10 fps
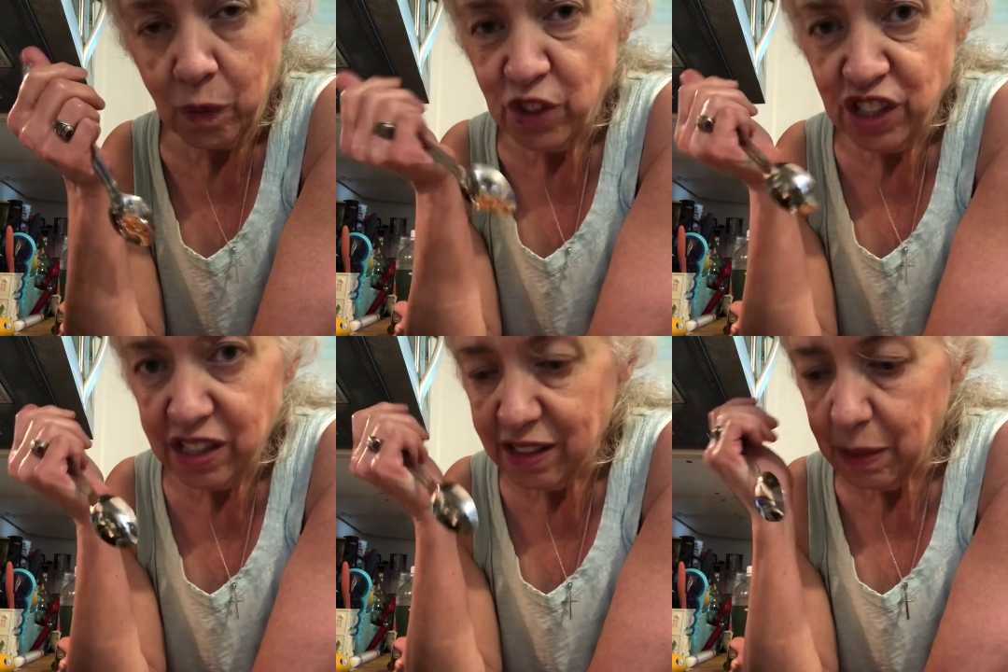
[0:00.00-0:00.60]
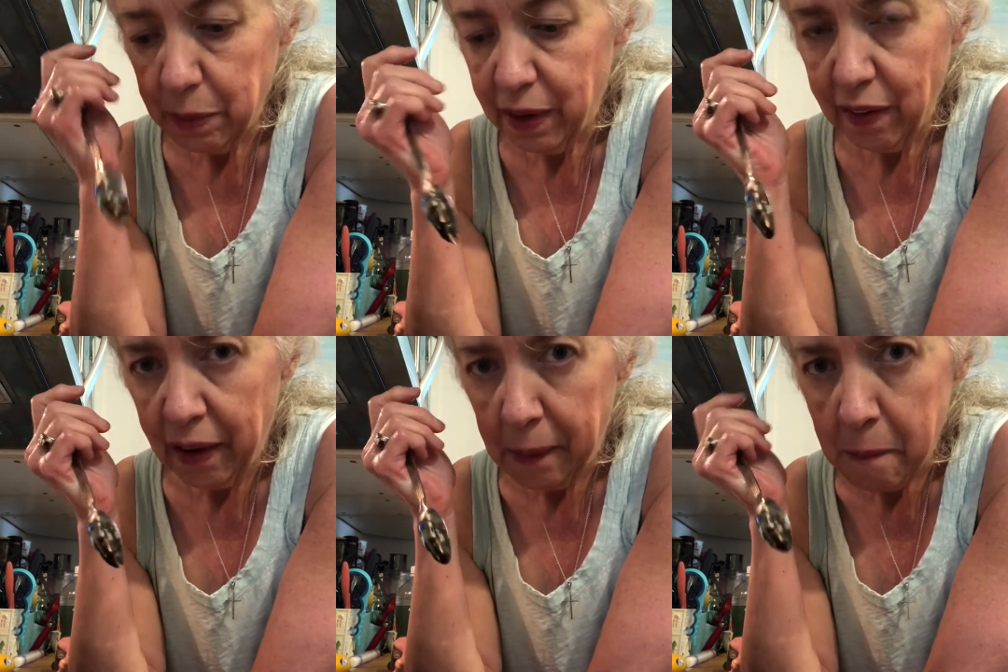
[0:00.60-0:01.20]
cheese and put in
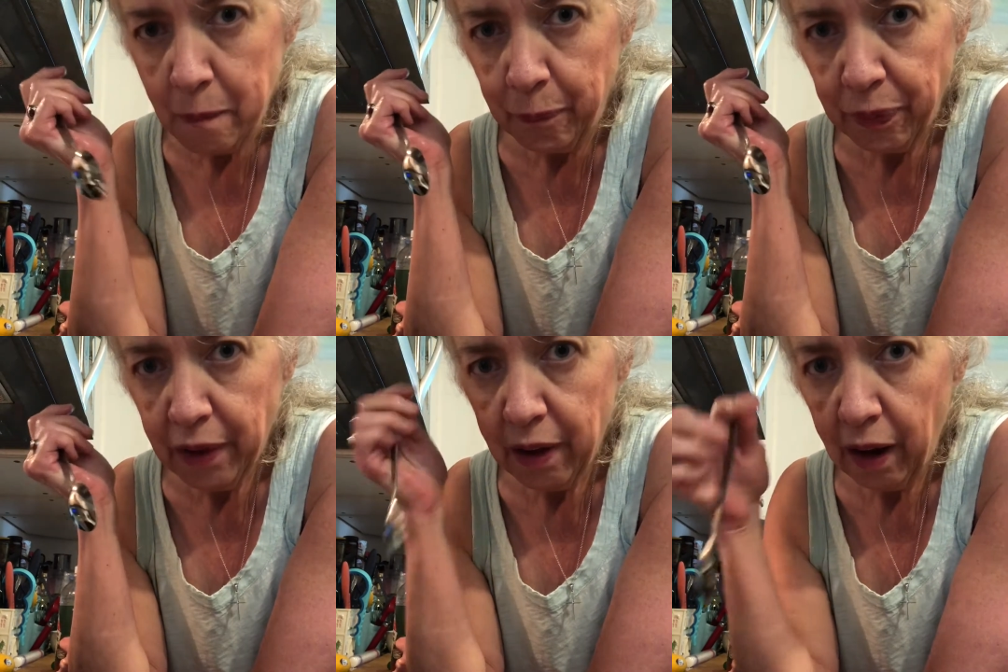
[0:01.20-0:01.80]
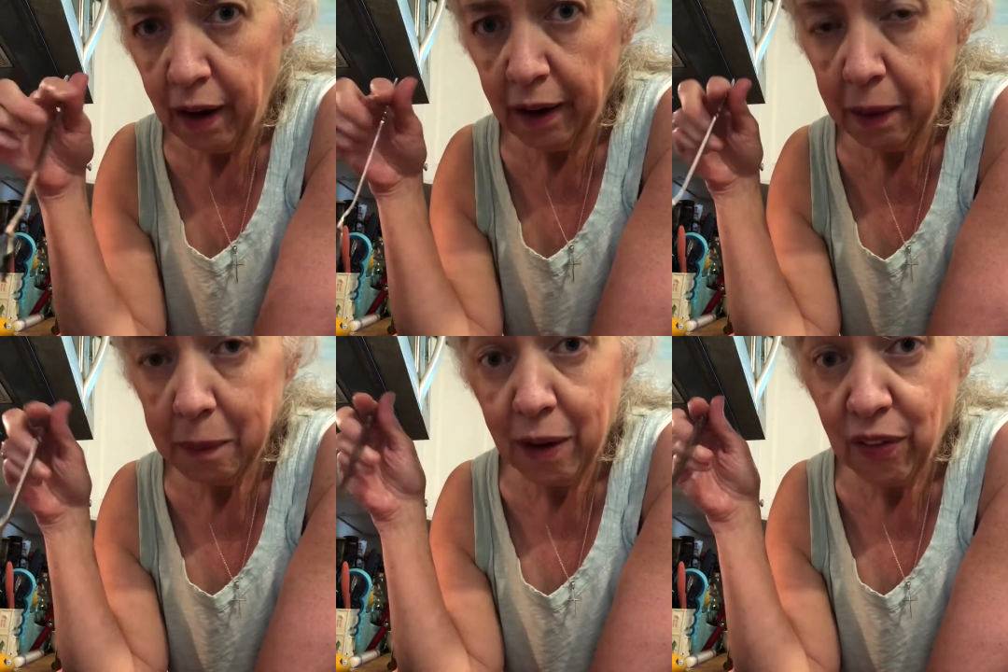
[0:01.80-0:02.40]
there. A
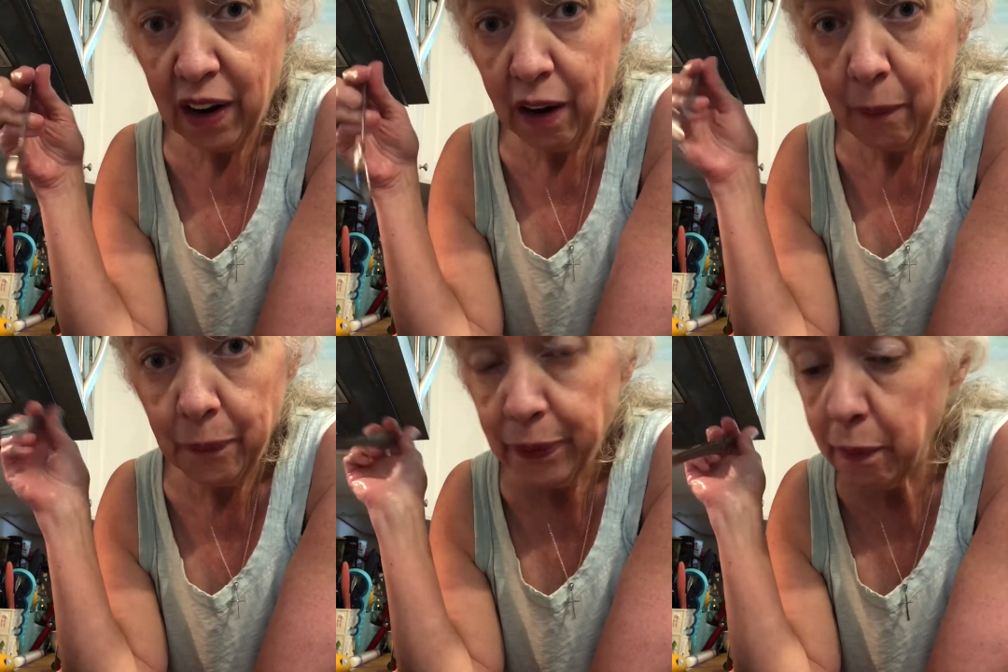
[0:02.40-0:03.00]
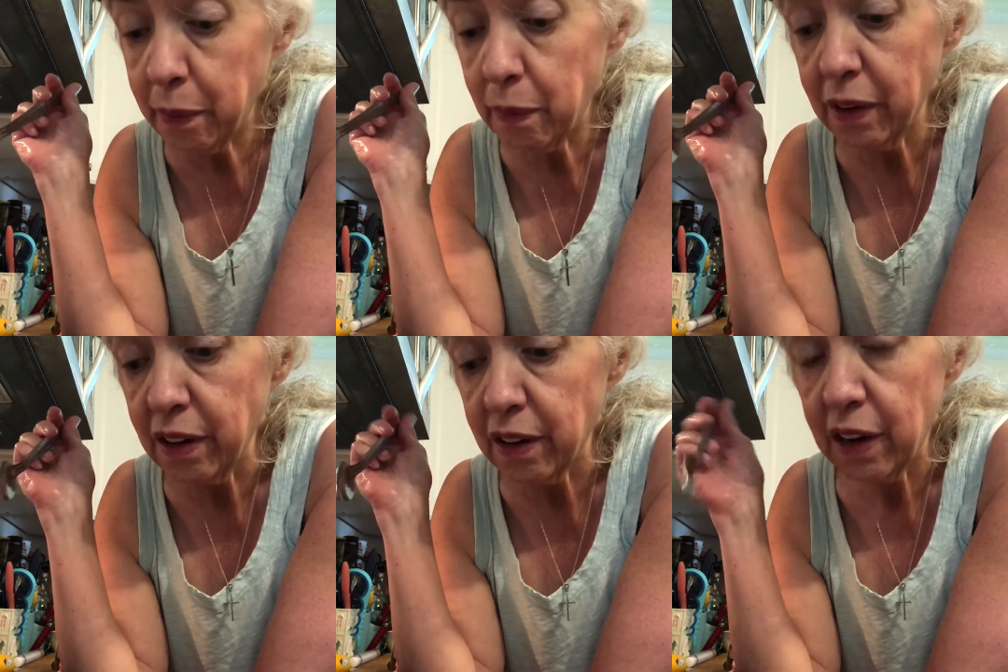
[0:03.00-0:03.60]
little bit of feta would be
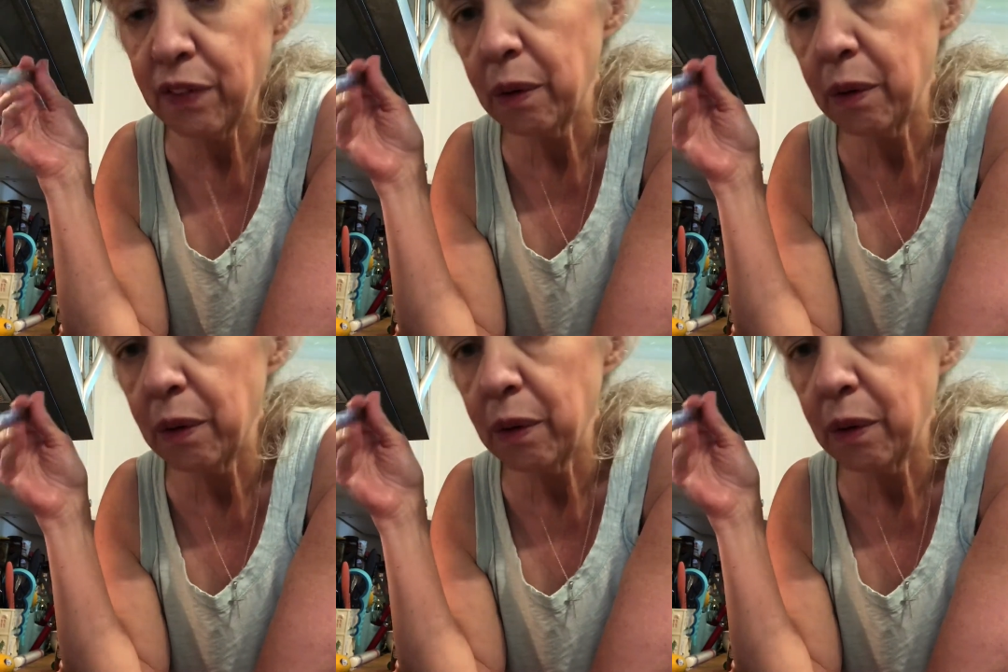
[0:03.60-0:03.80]
really good if you